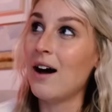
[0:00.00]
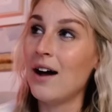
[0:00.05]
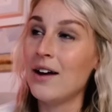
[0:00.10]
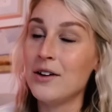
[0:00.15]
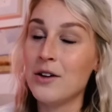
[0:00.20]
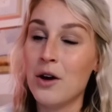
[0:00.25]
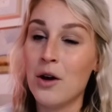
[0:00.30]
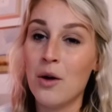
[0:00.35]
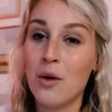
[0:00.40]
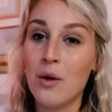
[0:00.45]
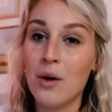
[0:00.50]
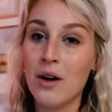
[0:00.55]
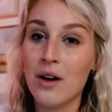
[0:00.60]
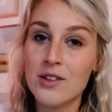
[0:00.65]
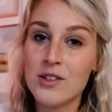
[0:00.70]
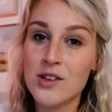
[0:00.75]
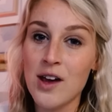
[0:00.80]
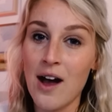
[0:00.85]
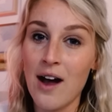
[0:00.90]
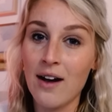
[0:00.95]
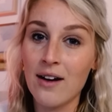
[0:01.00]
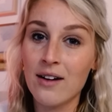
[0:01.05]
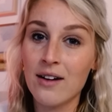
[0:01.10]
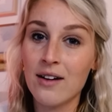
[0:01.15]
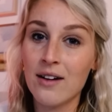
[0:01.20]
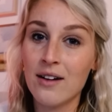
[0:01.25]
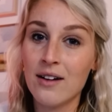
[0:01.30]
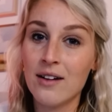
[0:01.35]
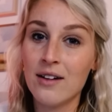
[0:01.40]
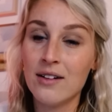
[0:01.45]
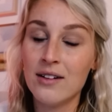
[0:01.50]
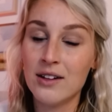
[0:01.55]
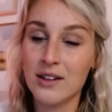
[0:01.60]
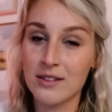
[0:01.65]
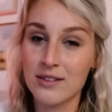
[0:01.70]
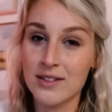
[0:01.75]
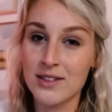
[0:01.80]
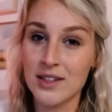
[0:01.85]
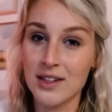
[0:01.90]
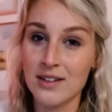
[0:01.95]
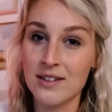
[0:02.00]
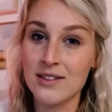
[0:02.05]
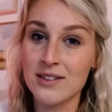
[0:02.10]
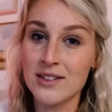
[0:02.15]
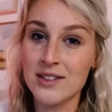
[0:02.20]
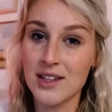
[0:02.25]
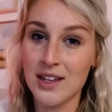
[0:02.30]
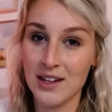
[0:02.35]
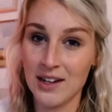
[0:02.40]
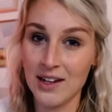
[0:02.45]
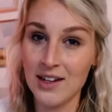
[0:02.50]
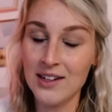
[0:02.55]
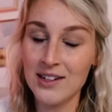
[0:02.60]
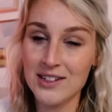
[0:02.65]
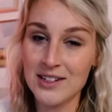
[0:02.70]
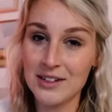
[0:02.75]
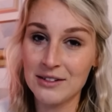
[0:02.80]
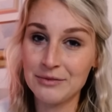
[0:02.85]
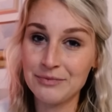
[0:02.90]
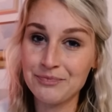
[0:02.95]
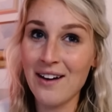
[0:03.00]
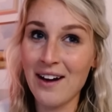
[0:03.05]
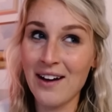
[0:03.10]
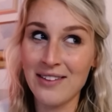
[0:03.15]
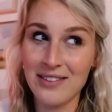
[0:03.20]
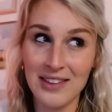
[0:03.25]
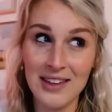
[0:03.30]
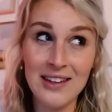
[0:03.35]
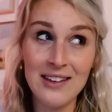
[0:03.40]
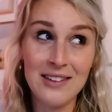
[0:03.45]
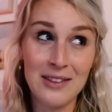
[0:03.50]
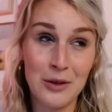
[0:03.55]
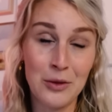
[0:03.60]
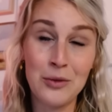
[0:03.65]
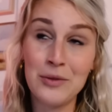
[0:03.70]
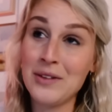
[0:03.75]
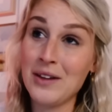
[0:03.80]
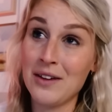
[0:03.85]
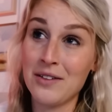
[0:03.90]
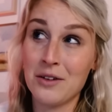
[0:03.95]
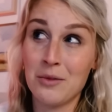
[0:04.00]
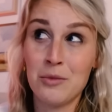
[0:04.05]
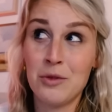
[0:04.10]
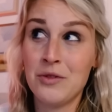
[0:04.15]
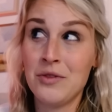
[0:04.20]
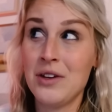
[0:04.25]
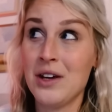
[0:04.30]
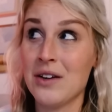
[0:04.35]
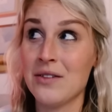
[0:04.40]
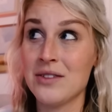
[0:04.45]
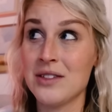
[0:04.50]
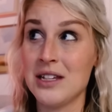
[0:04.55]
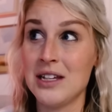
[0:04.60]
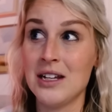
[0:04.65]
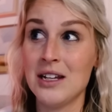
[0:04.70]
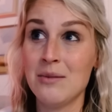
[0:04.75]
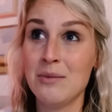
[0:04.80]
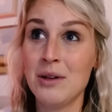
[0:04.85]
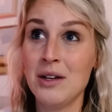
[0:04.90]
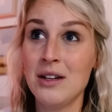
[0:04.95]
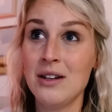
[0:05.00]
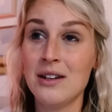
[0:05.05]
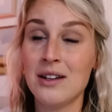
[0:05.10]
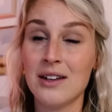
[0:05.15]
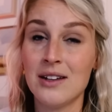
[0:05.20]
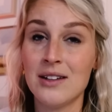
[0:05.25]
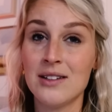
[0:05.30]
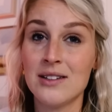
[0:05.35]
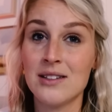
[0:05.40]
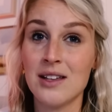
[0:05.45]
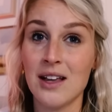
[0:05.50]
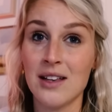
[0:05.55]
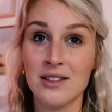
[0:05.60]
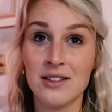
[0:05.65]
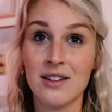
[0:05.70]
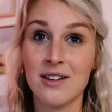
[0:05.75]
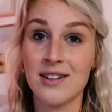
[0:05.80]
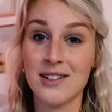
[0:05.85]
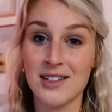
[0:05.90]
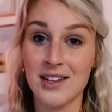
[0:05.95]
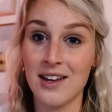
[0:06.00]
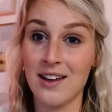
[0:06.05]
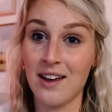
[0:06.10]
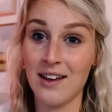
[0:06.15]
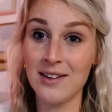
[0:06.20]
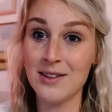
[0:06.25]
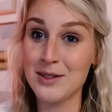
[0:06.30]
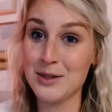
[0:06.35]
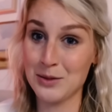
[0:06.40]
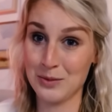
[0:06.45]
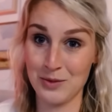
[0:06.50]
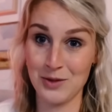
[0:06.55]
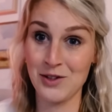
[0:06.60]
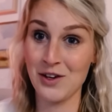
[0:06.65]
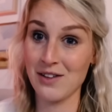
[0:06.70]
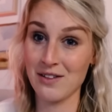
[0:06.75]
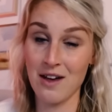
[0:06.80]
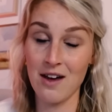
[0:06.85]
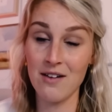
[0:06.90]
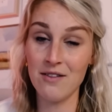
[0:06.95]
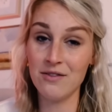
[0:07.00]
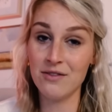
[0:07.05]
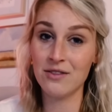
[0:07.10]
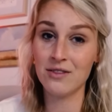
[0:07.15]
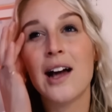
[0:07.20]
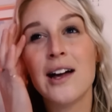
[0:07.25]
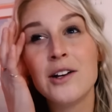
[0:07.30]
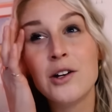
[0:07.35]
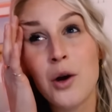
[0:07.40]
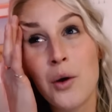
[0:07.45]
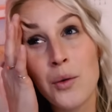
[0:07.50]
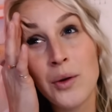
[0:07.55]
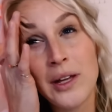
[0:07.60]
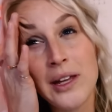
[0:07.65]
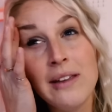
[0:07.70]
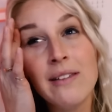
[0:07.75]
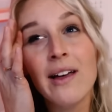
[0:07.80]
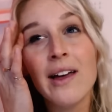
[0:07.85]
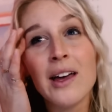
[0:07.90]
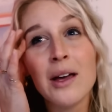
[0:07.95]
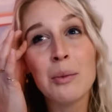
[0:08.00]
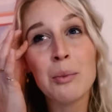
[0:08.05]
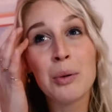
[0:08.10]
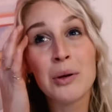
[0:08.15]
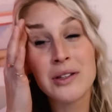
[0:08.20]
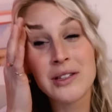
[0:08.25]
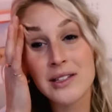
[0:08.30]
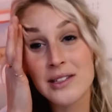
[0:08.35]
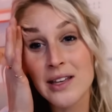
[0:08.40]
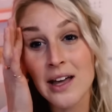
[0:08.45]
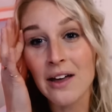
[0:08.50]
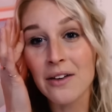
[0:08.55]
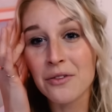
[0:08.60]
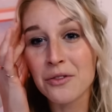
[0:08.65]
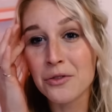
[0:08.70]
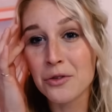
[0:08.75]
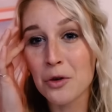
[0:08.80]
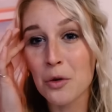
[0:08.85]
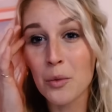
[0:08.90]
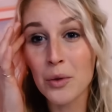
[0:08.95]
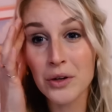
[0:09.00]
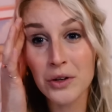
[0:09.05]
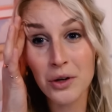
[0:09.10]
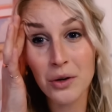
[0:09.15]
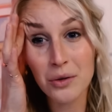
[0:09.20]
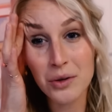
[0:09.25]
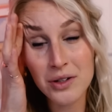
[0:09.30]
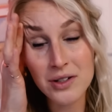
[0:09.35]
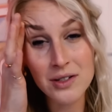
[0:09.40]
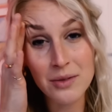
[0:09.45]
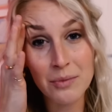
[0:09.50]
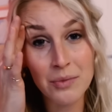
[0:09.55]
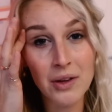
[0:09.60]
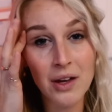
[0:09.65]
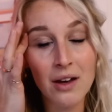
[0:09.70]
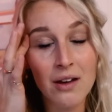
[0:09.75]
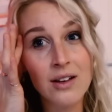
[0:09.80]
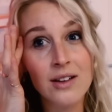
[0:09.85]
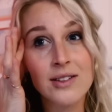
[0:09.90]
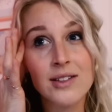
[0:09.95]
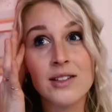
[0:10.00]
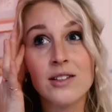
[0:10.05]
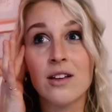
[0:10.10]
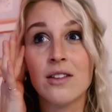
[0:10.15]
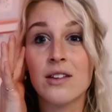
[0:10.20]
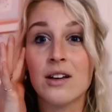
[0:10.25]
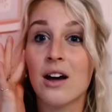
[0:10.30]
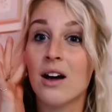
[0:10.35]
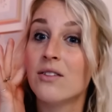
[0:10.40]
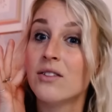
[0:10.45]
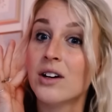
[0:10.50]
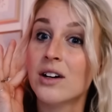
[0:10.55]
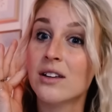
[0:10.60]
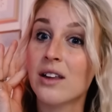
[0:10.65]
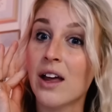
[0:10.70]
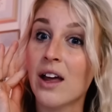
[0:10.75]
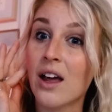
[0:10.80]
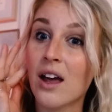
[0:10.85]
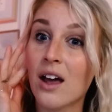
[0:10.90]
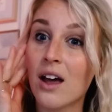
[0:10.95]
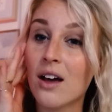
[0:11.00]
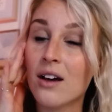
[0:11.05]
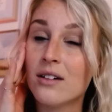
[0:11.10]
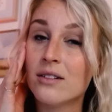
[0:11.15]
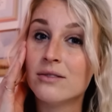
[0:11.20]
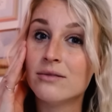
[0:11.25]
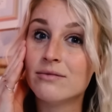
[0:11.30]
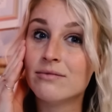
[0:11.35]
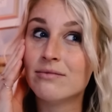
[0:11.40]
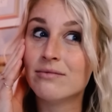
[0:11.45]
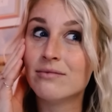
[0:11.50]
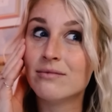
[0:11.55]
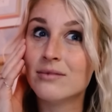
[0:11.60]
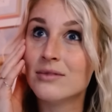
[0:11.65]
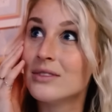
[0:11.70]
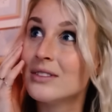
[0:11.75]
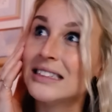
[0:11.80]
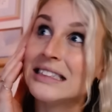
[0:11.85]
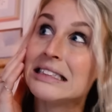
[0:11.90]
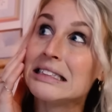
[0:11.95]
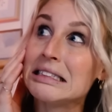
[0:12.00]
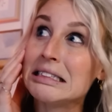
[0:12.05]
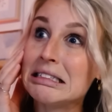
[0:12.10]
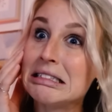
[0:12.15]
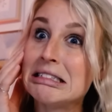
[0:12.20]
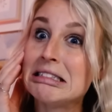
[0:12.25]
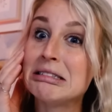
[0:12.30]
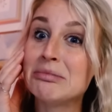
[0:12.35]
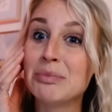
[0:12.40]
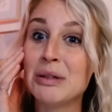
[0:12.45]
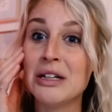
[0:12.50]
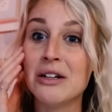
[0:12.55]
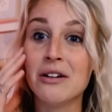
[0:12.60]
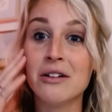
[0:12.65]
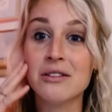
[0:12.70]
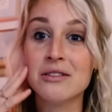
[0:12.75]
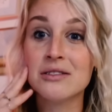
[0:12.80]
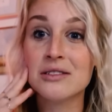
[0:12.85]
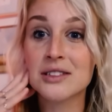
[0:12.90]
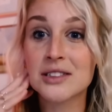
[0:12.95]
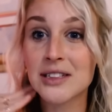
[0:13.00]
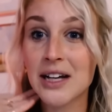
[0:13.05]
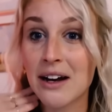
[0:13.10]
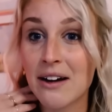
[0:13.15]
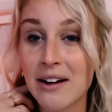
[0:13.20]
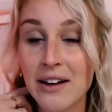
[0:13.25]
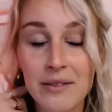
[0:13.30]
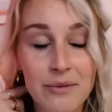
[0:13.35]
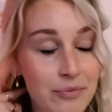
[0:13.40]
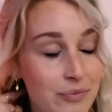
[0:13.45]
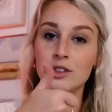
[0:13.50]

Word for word: I know Jack Nicholson's in it, I think the only other movie I've seen him in is As Good as It Gets, which I love. I know he like puts his head through a window or something because it's on the cover, like, you know, scary.